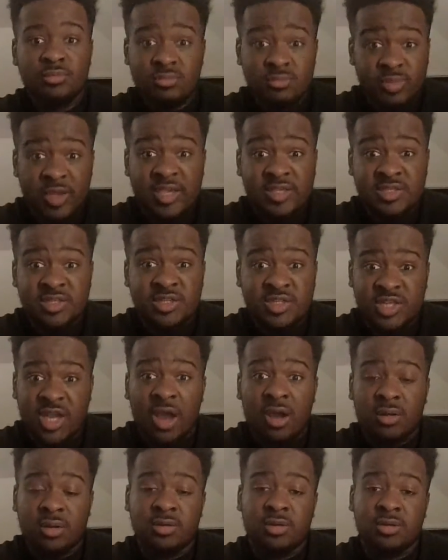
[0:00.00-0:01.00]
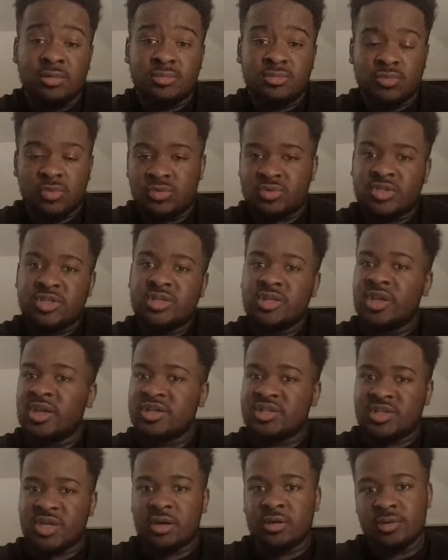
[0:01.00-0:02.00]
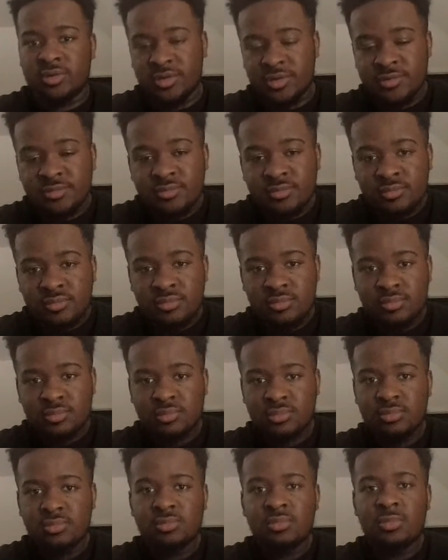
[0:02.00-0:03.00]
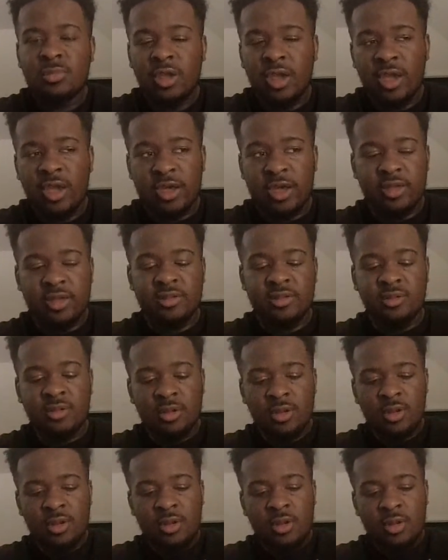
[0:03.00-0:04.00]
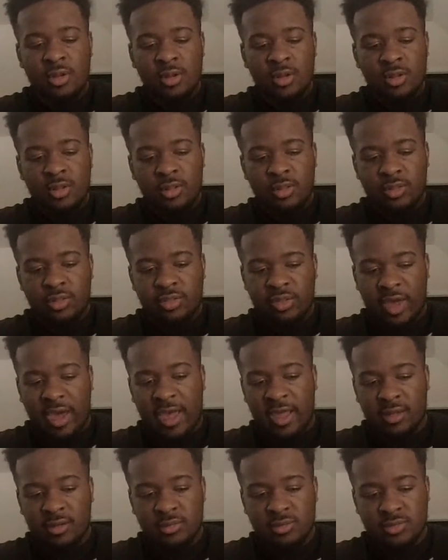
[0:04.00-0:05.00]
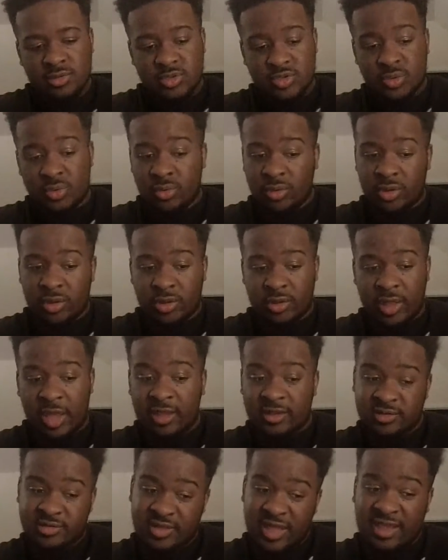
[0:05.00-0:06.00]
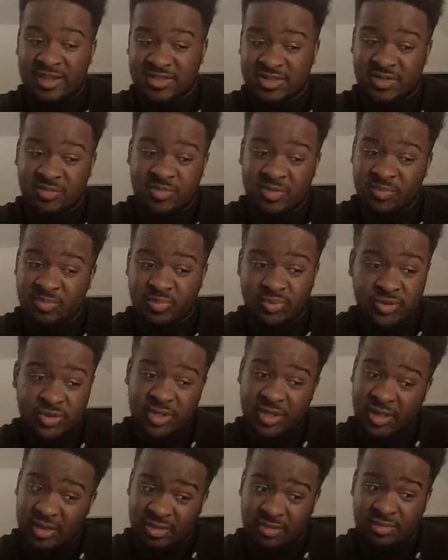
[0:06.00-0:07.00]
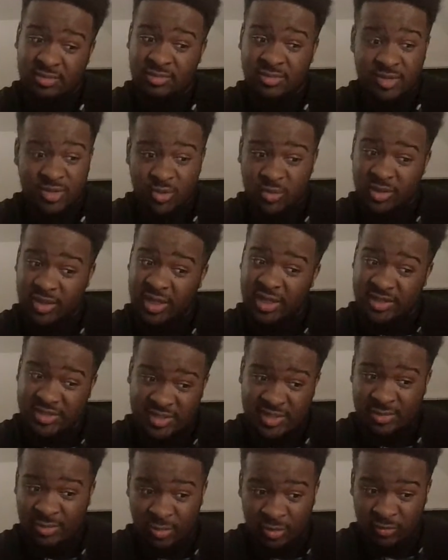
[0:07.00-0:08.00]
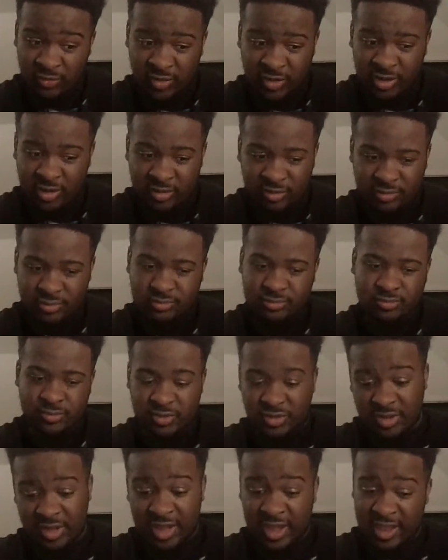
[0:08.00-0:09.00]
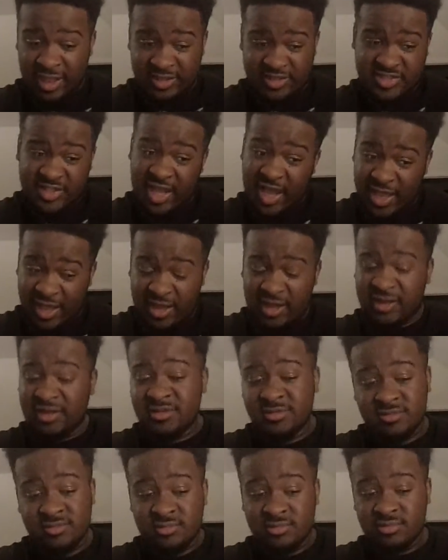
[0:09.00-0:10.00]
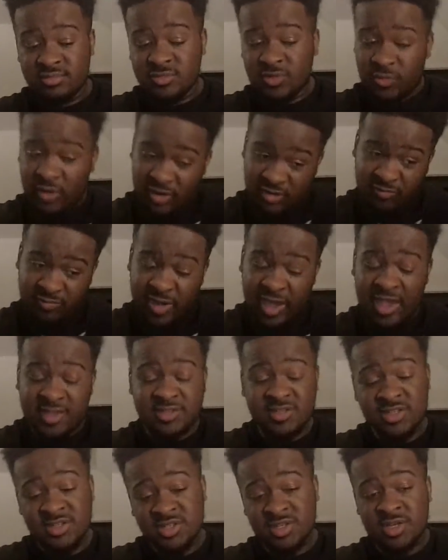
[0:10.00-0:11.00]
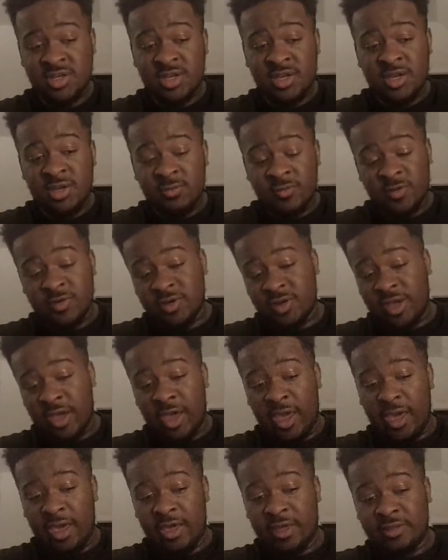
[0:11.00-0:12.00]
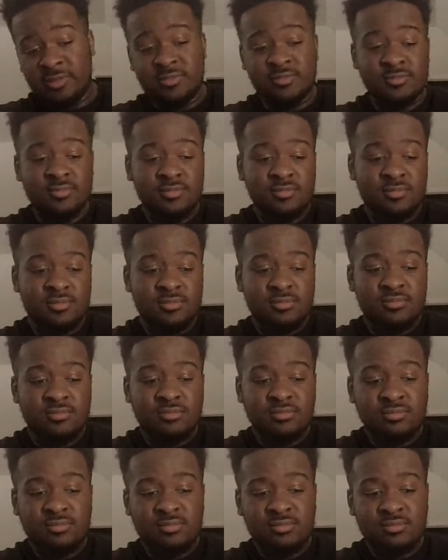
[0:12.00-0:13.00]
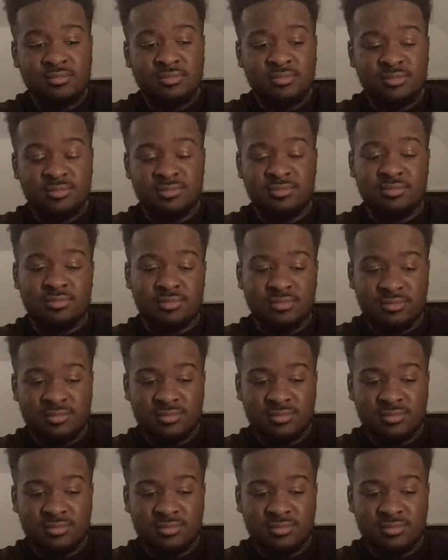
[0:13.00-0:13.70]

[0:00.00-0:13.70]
basically childhood or teenage childhood, and that story that should have been put in the 2018 movie. We could have had Scion, the rite of passage. We could have had hmm.